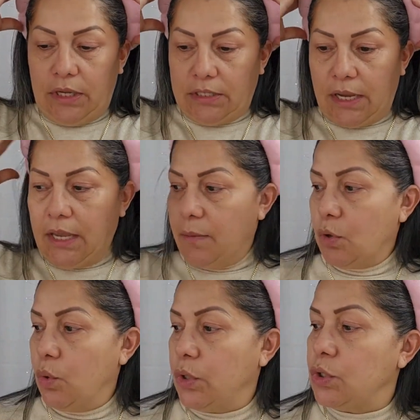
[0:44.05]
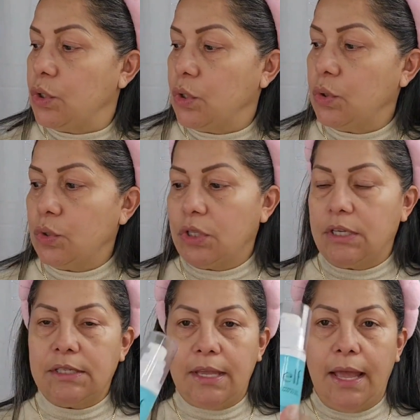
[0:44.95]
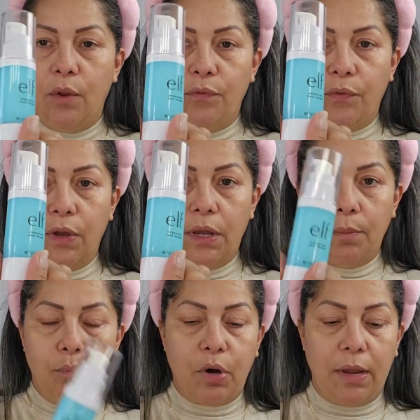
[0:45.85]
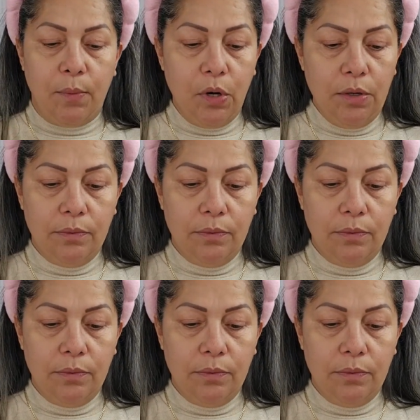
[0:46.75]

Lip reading: is I am going to use this e.l.f. primer.